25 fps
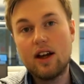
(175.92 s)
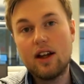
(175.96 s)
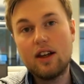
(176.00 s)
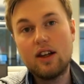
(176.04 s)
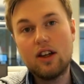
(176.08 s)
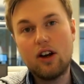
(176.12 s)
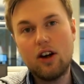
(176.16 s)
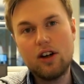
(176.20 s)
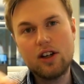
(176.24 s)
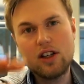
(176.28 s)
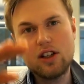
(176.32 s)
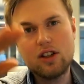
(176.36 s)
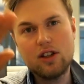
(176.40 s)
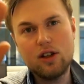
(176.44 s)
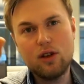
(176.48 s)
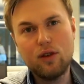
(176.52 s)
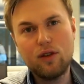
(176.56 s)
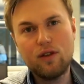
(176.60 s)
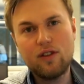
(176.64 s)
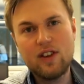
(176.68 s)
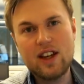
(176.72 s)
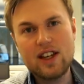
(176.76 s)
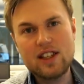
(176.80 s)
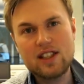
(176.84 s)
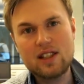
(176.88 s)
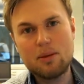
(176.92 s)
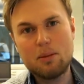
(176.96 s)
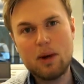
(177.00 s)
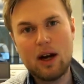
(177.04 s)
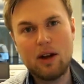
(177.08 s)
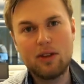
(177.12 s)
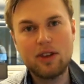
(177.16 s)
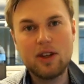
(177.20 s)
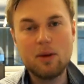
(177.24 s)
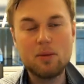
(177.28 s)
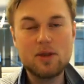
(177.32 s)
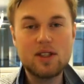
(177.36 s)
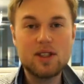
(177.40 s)
learning new things
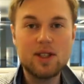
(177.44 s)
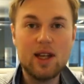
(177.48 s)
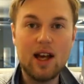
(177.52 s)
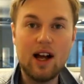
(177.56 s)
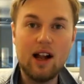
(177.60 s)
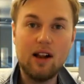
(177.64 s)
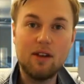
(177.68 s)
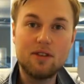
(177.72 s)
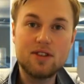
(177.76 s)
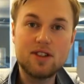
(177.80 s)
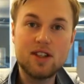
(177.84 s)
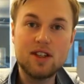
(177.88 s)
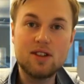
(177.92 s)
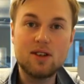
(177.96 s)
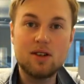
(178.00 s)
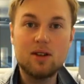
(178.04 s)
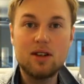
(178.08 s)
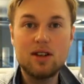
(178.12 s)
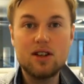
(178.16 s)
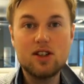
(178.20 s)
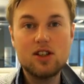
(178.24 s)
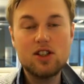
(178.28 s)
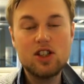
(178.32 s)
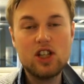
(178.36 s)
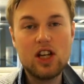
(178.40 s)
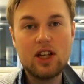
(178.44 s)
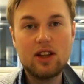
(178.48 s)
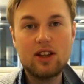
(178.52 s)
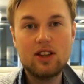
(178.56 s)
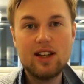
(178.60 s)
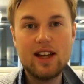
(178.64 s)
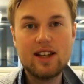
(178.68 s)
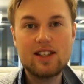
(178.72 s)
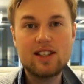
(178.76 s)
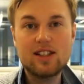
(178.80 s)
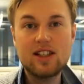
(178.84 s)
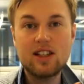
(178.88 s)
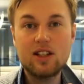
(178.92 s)
about themselves and
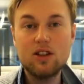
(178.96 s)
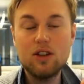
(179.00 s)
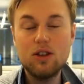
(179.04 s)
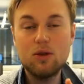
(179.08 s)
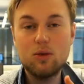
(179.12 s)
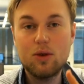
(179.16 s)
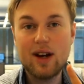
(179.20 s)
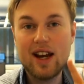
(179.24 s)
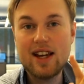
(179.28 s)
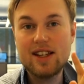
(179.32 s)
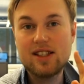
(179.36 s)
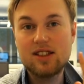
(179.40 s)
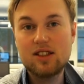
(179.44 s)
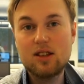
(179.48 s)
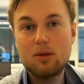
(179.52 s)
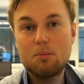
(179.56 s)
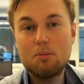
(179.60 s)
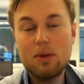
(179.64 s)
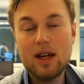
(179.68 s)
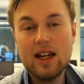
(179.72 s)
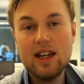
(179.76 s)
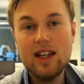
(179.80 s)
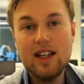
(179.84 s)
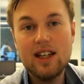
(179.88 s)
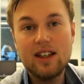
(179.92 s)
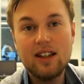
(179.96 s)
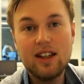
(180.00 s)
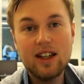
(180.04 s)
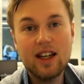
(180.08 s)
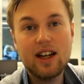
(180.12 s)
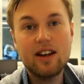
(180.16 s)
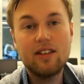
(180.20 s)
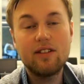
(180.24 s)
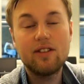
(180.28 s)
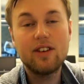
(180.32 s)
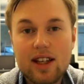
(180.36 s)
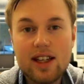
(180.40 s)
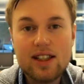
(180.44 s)
testing new ways to be and
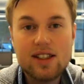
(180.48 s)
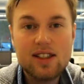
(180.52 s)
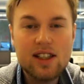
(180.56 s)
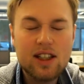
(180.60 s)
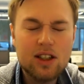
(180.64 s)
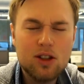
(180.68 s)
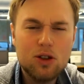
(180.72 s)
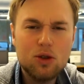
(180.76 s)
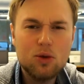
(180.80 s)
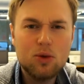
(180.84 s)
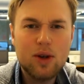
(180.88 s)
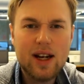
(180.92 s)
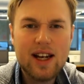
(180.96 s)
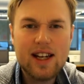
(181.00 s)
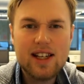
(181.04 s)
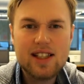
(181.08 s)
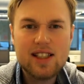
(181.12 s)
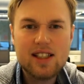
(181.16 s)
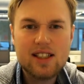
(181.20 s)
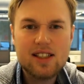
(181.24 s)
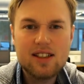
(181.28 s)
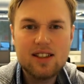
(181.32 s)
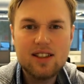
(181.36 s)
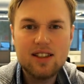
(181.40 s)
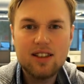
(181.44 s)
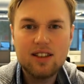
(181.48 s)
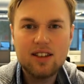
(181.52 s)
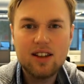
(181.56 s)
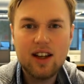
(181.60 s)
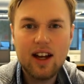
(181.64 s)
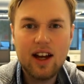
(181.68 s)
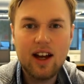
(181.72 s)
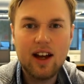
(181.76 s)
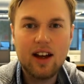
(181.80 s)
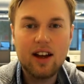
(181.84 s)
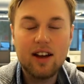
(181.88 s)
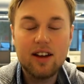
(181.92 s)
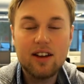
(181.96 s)
live, testing new ways
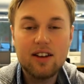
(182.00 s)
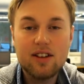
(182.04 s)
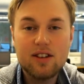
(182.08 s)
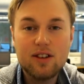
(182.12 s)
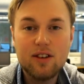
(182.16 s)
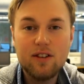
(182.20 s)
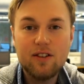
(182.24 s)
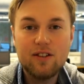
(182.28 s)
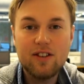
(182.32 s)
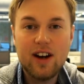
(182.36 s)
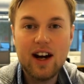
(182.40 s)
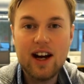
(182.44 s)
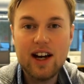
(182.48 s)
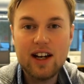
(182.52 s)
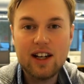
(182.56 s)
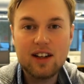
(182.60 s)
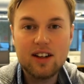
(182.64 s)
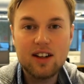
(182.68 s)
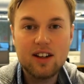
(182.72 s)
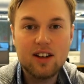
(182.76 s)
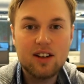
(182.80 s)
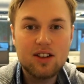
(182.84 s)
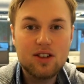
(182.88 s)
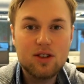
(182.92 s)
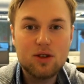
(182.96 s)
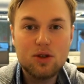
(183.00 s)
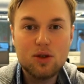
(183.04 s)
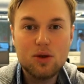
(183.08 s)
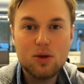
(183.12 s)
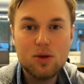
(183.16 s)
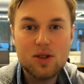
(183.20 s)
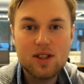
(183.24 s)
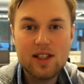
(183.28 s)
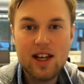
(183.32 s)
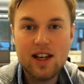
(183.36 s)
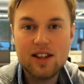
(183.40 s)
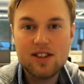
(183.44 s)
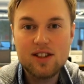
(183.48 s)
uh, to find a true
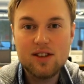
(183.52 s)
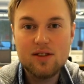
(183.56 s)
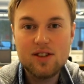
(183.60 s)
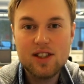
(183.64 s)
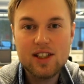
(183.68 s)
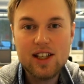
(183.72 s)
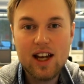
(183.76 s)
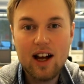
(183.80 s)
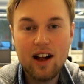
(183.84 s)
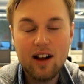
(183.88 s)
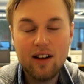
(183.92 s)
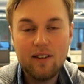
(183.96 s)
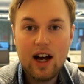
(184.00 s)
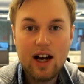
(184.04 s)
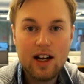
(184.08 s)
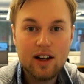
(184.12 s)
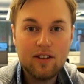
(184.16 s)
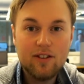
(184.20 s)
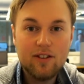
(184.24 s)
sense of self. I